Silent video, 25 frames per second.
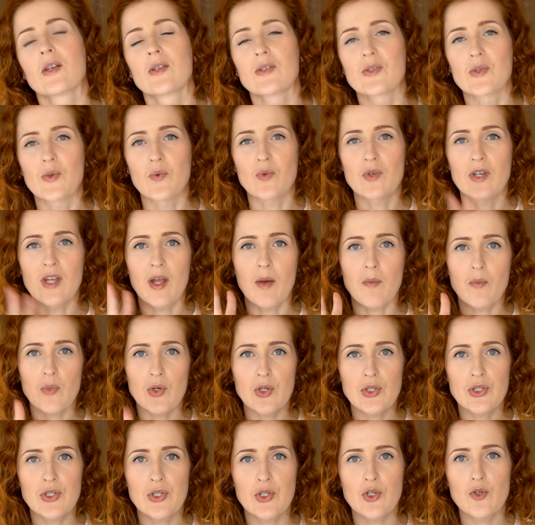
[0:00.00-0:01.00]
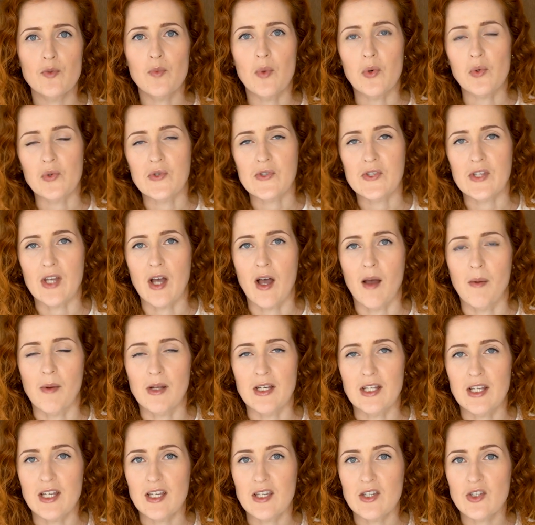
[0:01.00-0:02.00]
So number 2 most
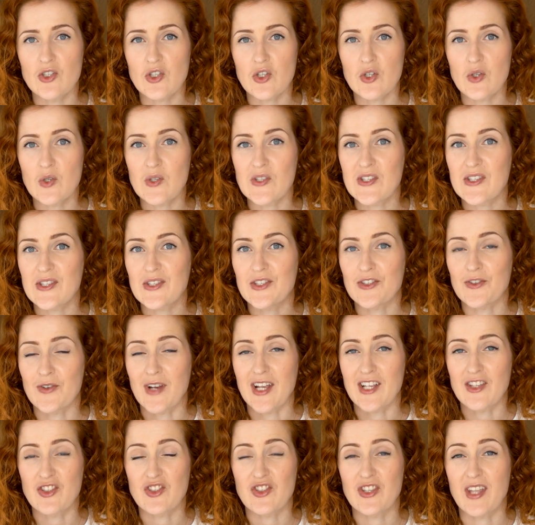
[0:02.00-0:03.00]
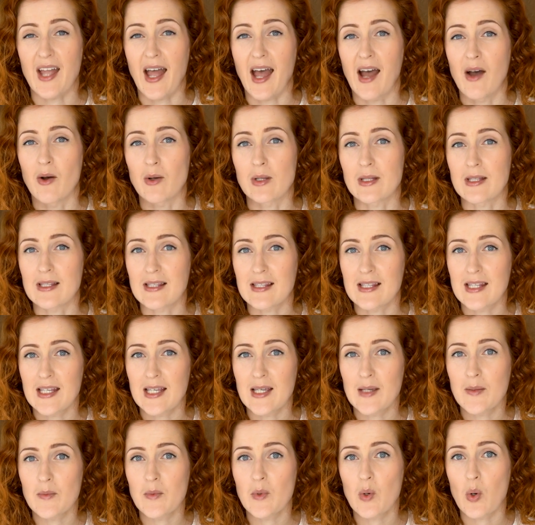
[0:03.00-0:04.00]
common issue: stretched out
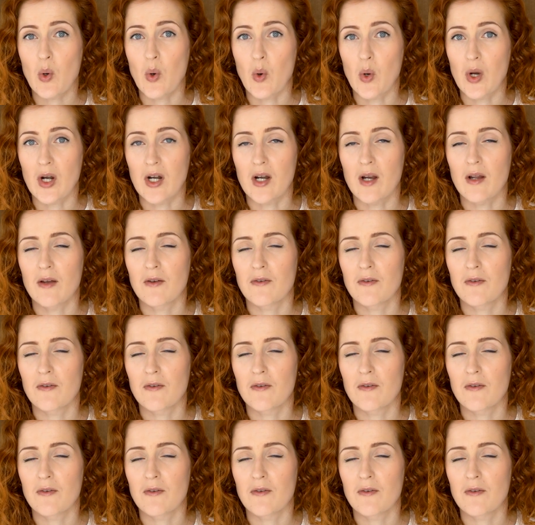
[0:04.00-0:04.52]
seam or